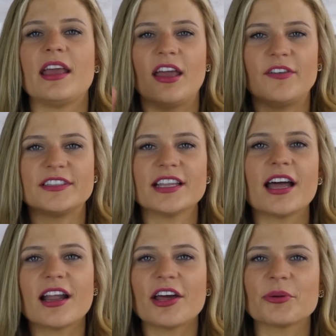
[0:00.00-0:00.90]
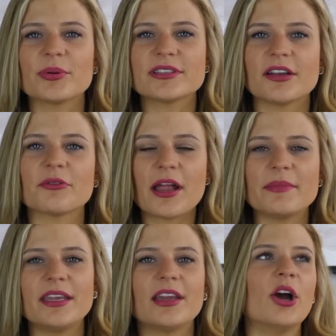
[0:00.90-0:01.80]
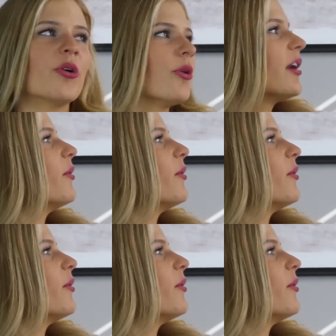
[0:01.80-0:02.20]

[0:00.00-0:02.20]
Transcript: If it's not one hundred percent Remy, run